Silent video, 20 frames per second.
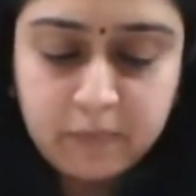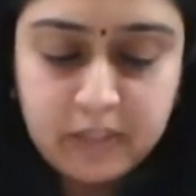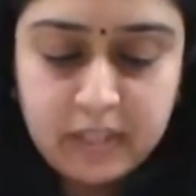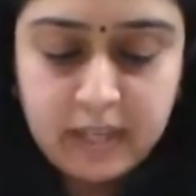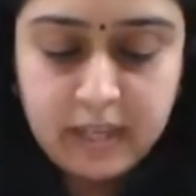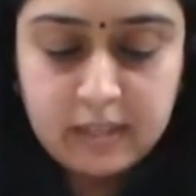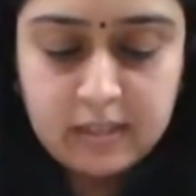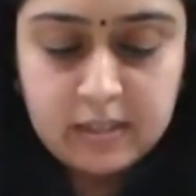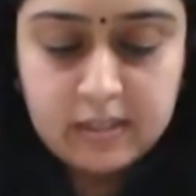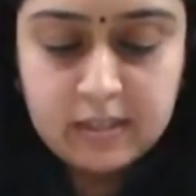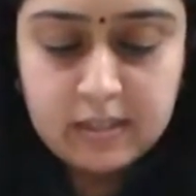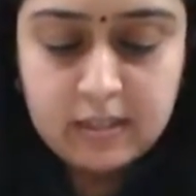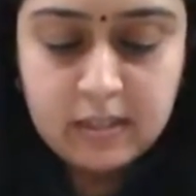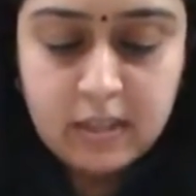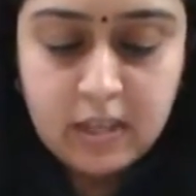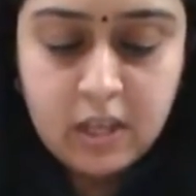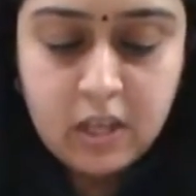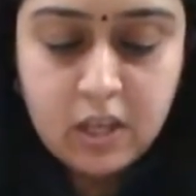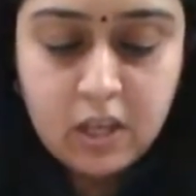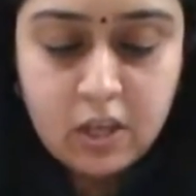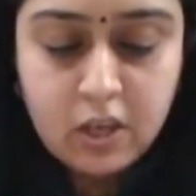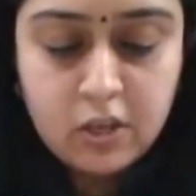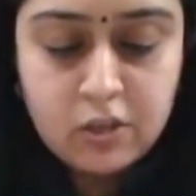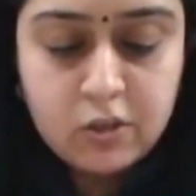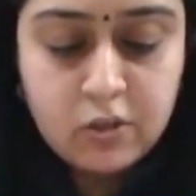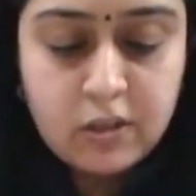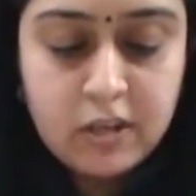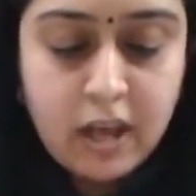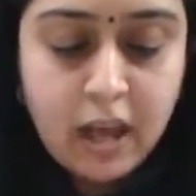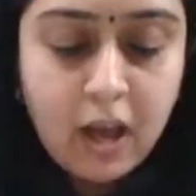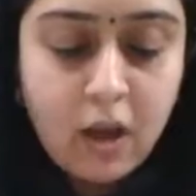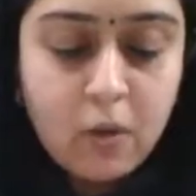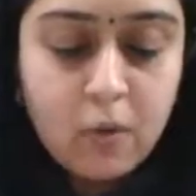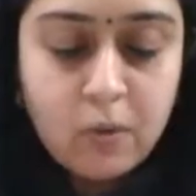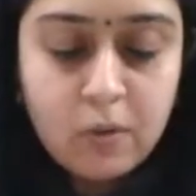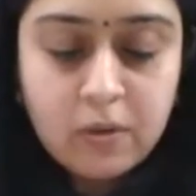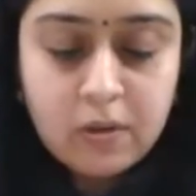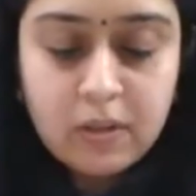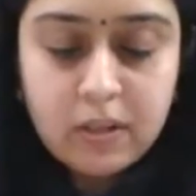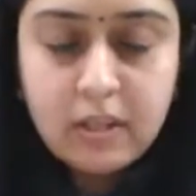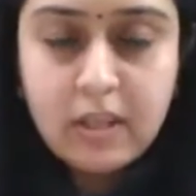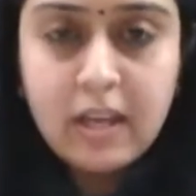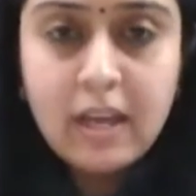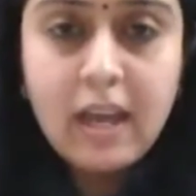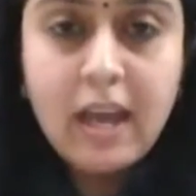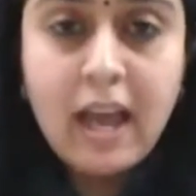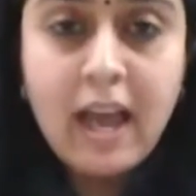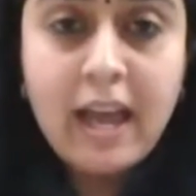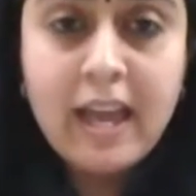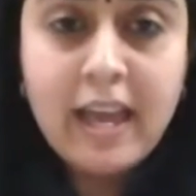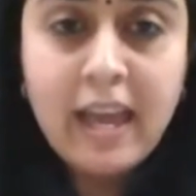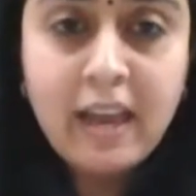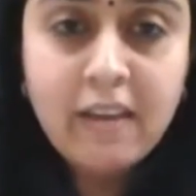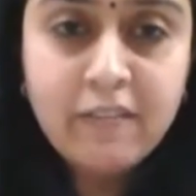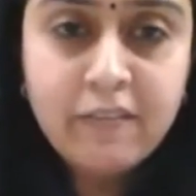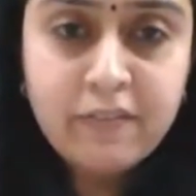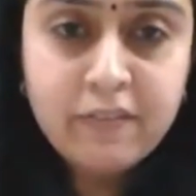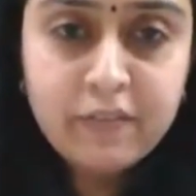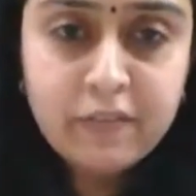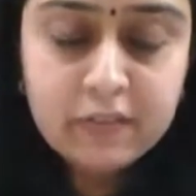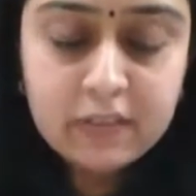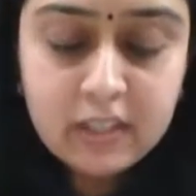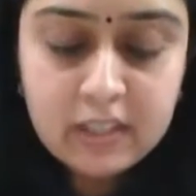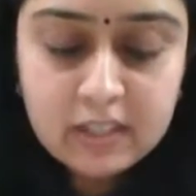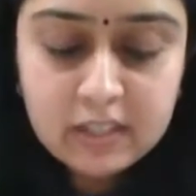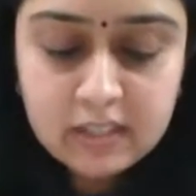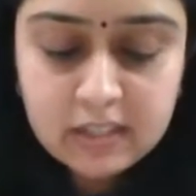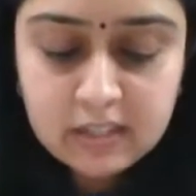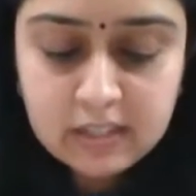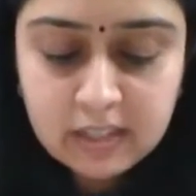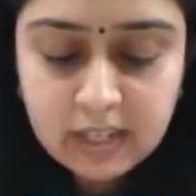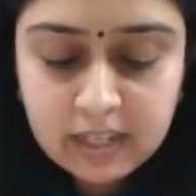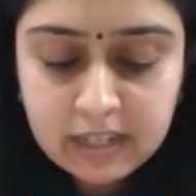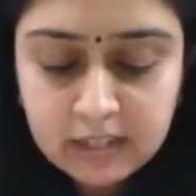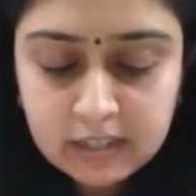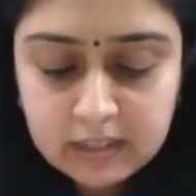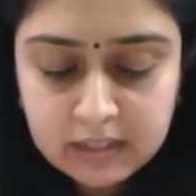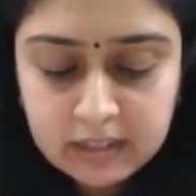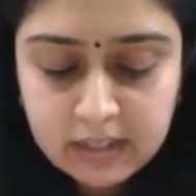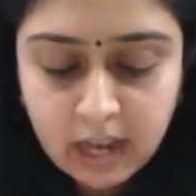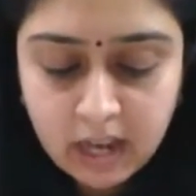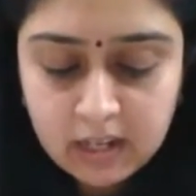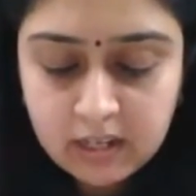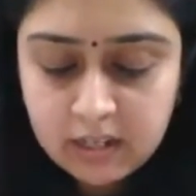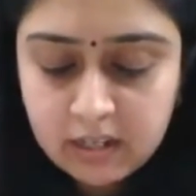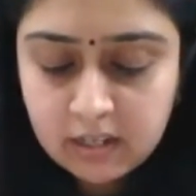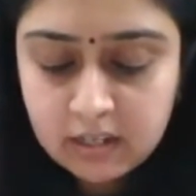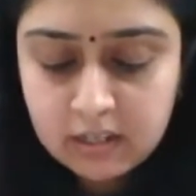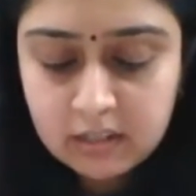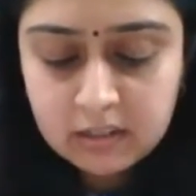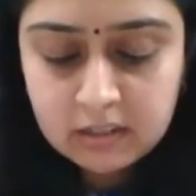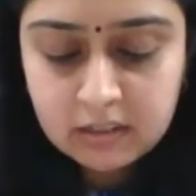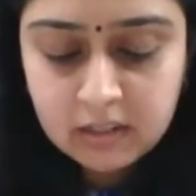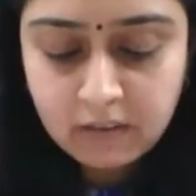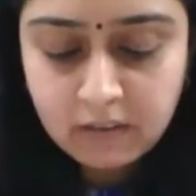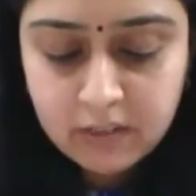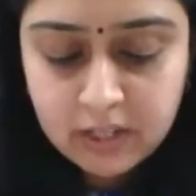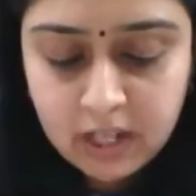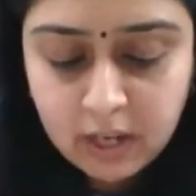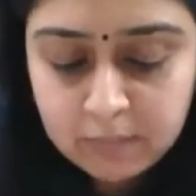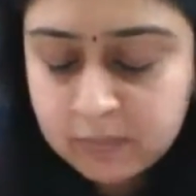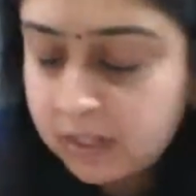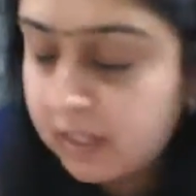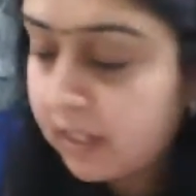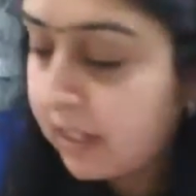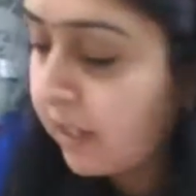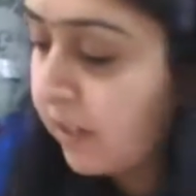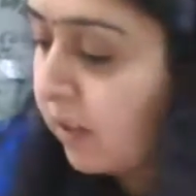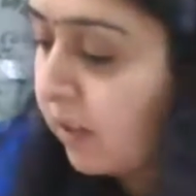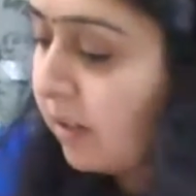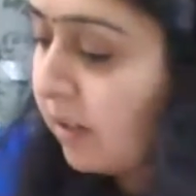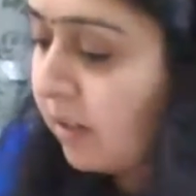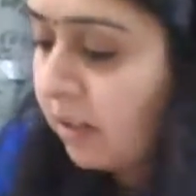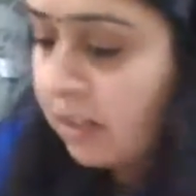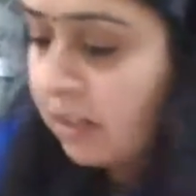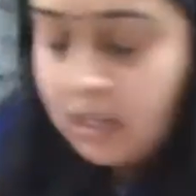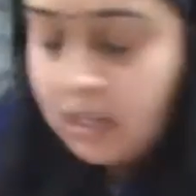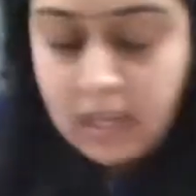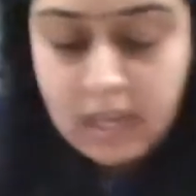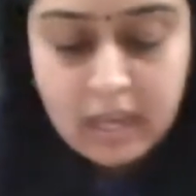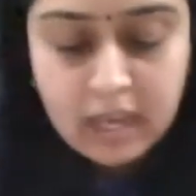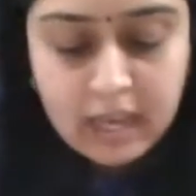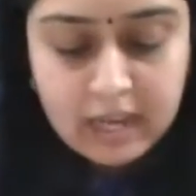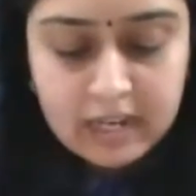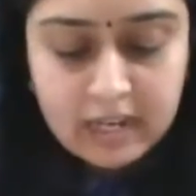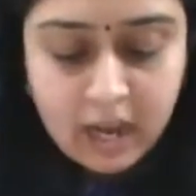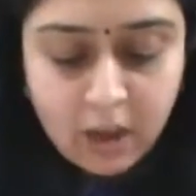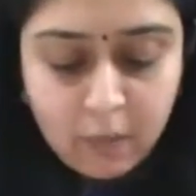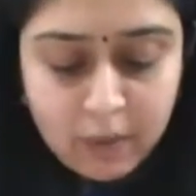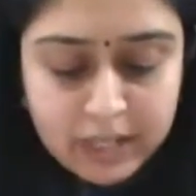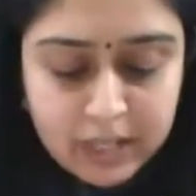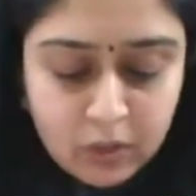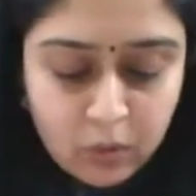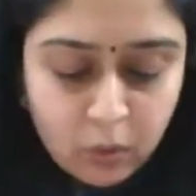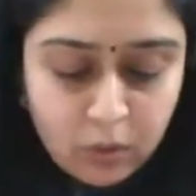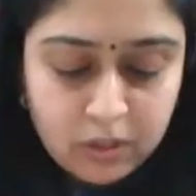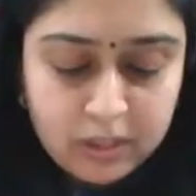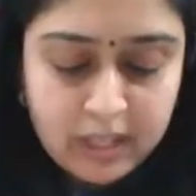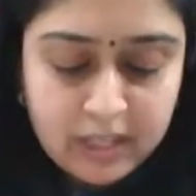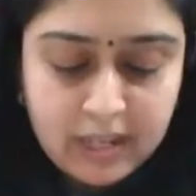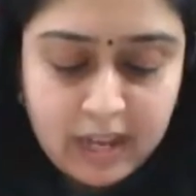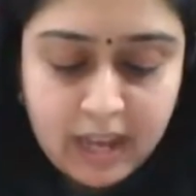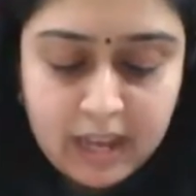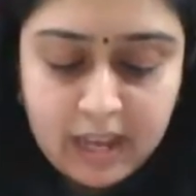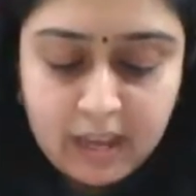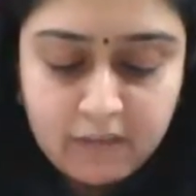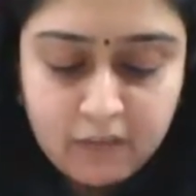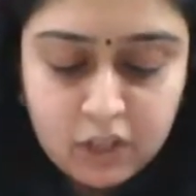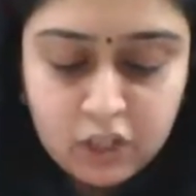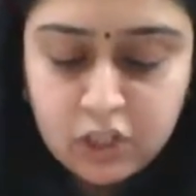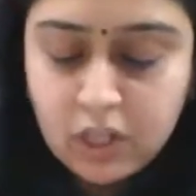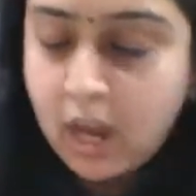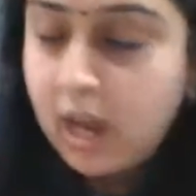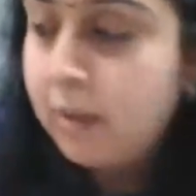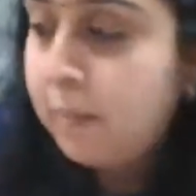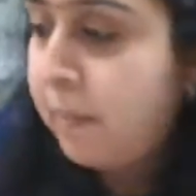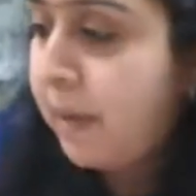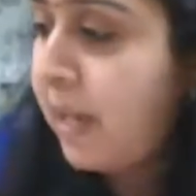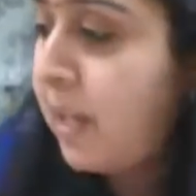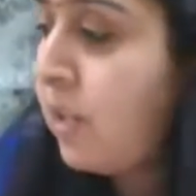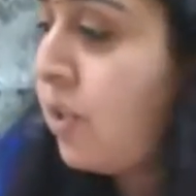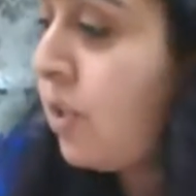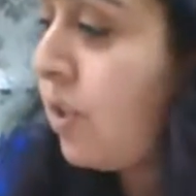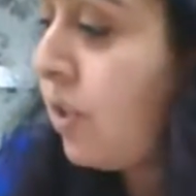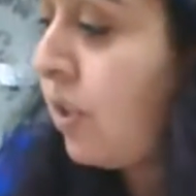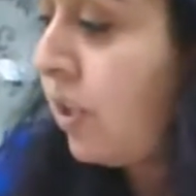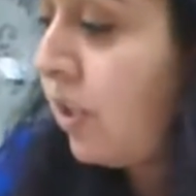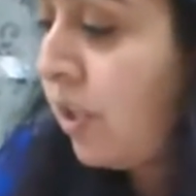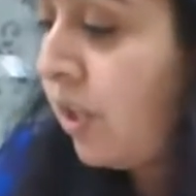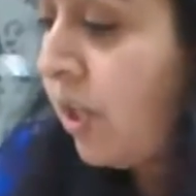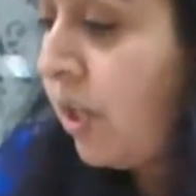Yes. So now I have this thing done, covered up till here. And now I know that I have a sharp edge.